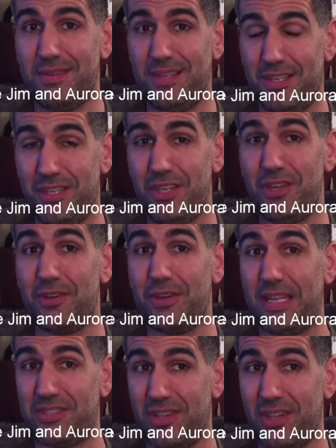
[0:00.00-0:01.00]
a year,
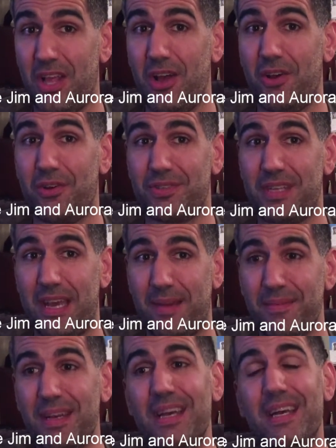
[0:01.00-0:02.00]
that's a long time.
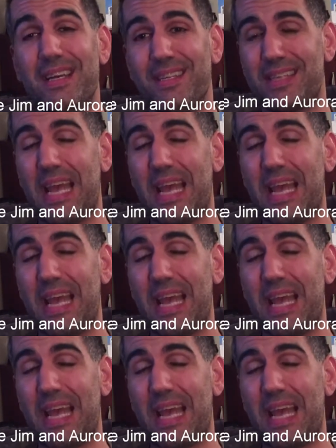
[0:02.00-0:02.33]
This